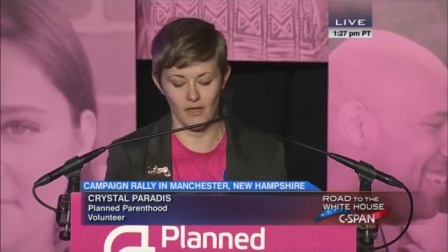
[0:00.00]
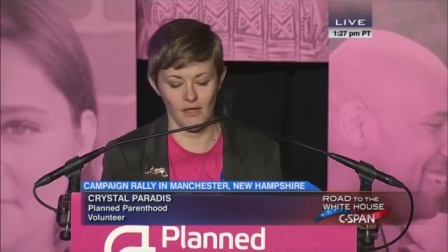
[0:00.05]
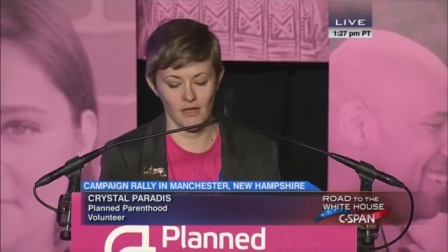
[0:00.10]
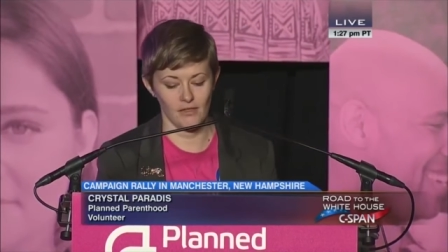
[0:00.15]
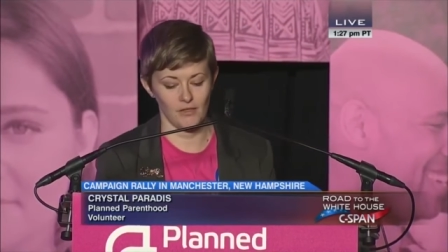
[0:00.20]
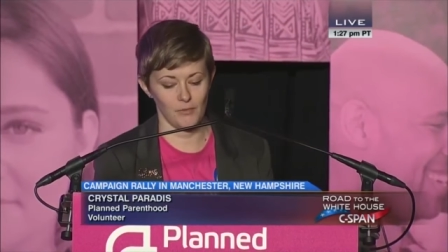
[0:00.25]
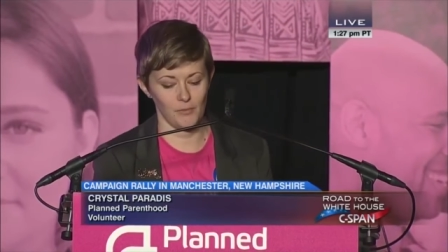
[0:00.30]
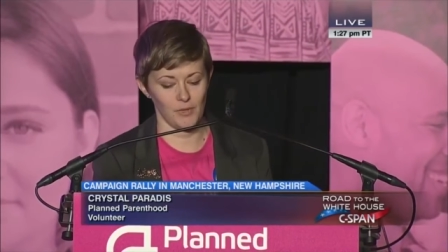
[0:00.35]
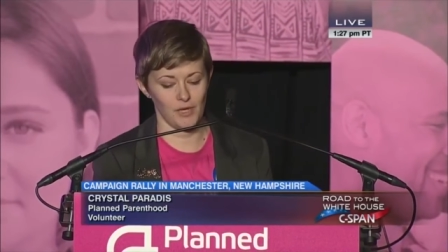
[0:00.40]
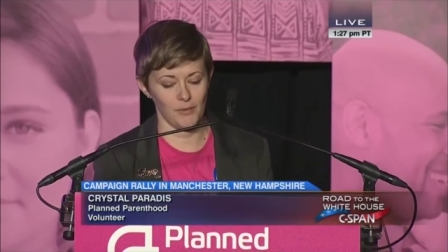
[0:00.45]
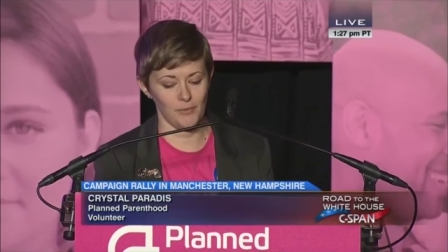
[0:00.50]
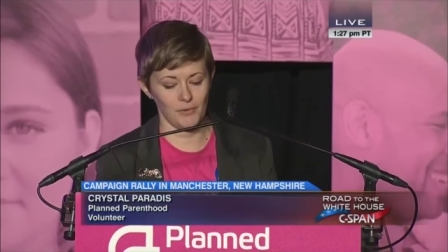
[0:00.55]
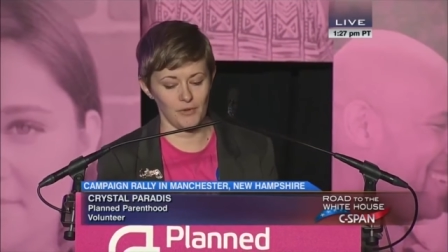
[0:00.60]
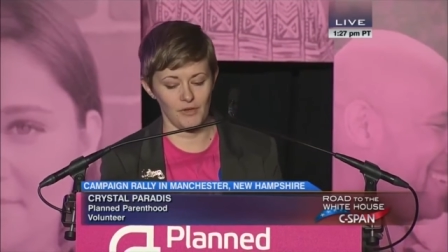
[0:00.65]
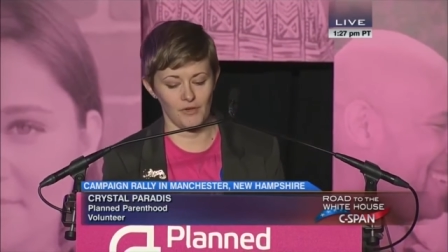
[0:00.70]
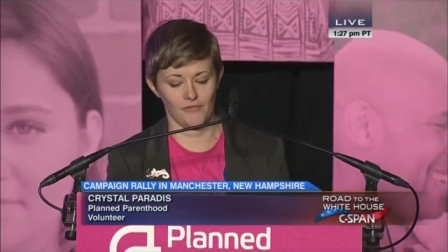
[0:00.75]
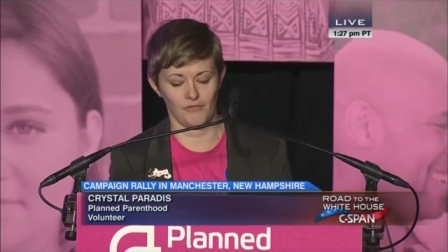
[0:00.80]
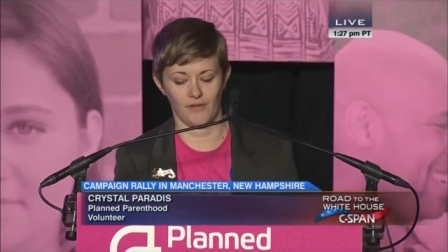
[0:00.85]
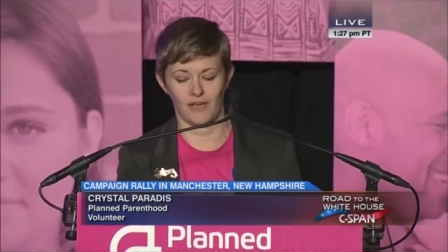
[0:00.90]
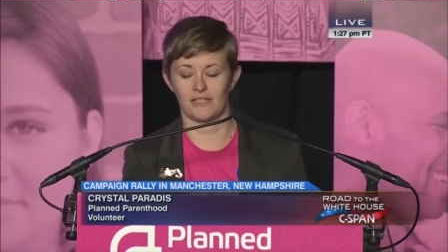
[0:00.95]
The people
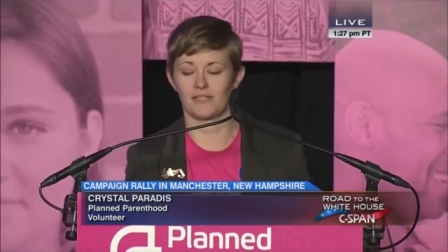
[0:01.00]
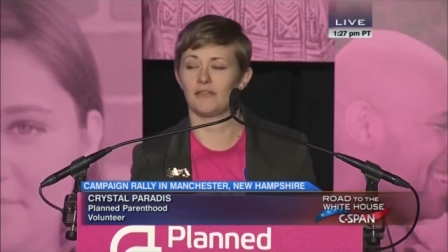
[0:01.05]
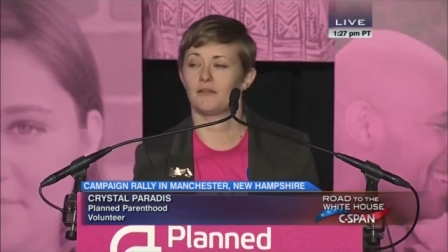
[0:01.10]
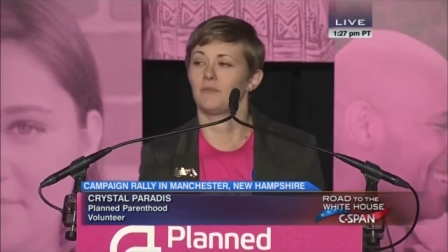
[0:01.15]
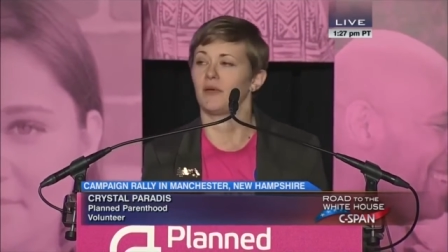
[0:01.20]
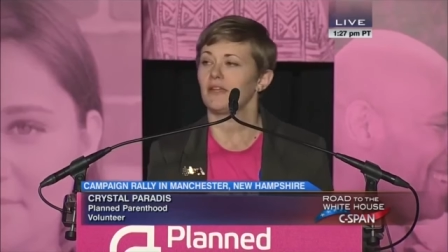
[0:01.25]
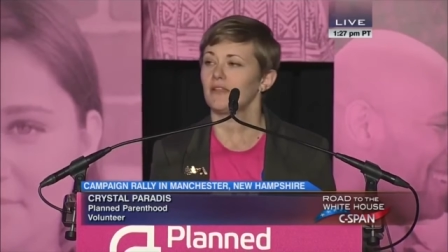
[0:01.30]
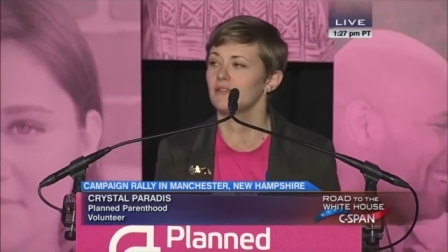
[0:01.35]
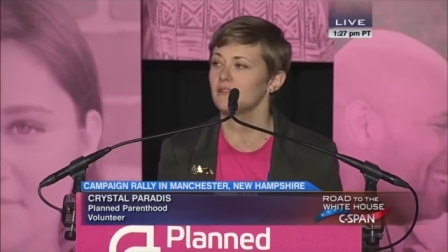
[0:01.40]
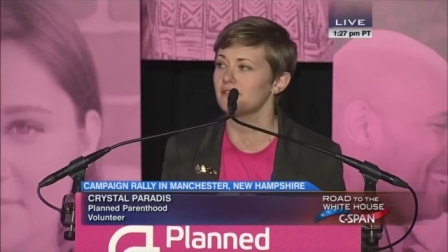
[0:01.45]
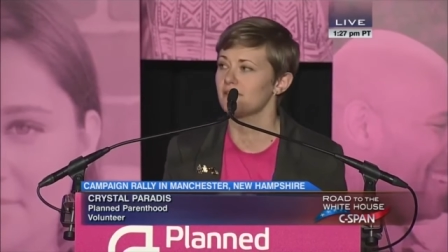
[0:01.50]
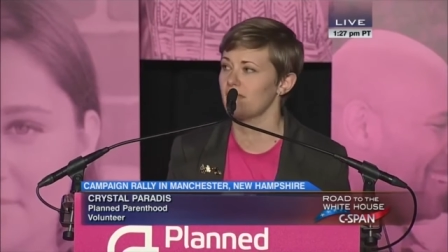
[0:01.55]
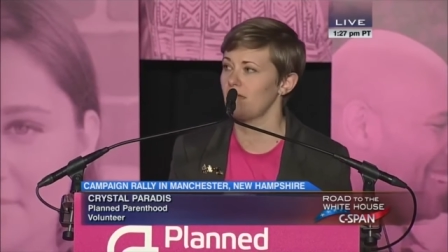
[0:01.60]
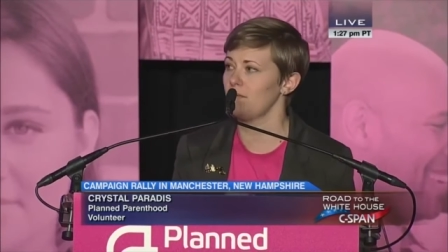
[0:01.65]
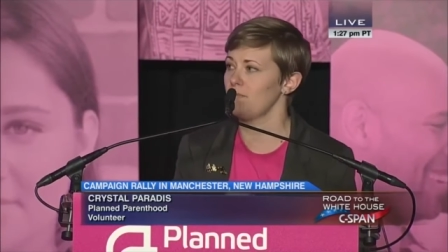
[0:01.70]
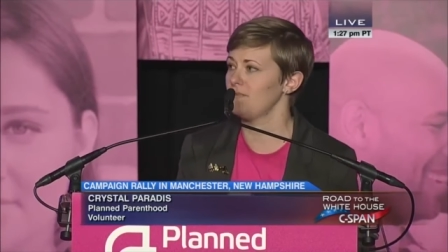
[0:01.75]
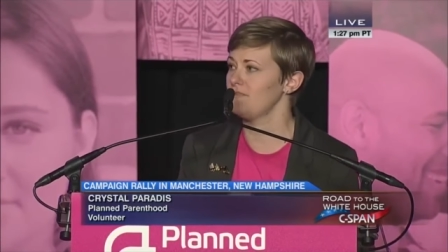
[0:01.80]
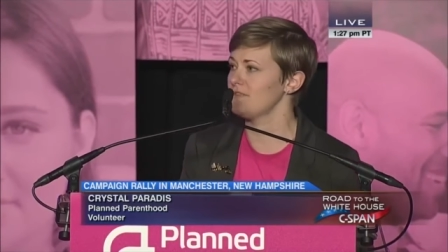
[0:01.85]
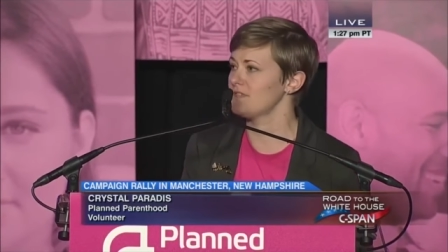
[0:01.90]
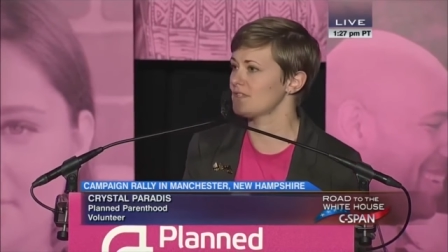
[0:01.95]
affected by this
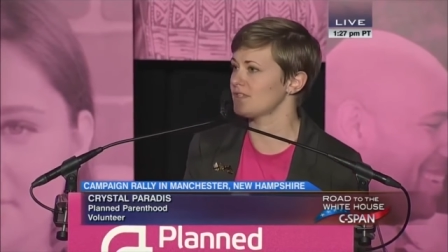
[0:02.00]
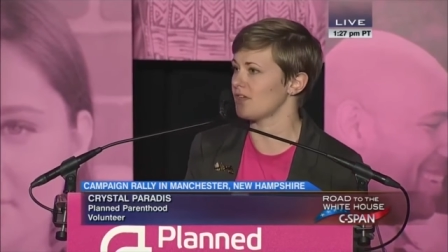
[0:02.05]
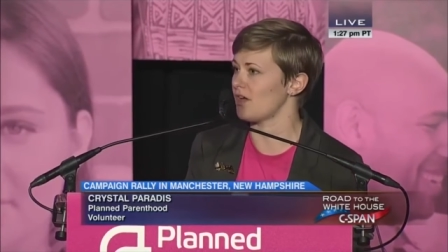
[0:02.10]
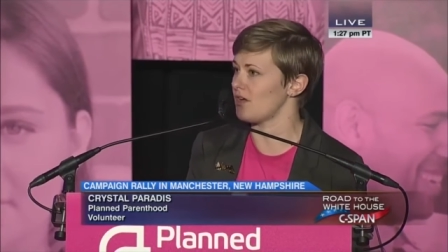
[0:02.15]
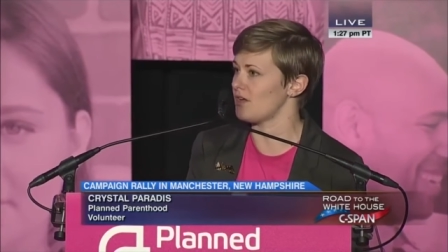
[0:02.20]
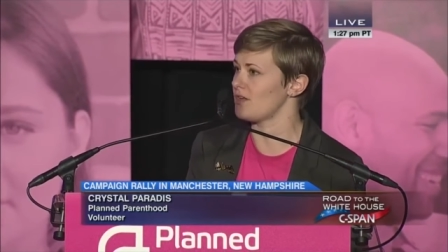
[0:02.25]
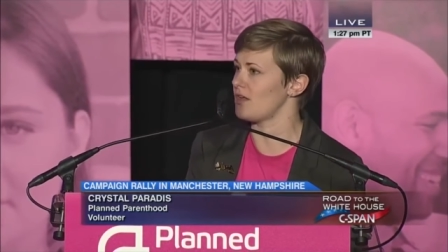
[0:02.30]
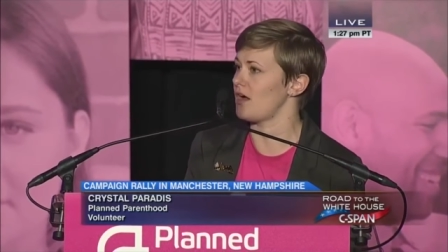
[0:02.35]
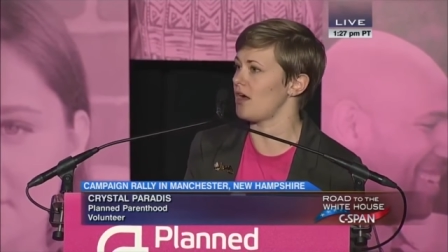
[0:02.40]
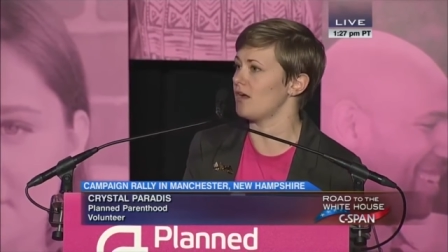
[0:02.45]
type of assault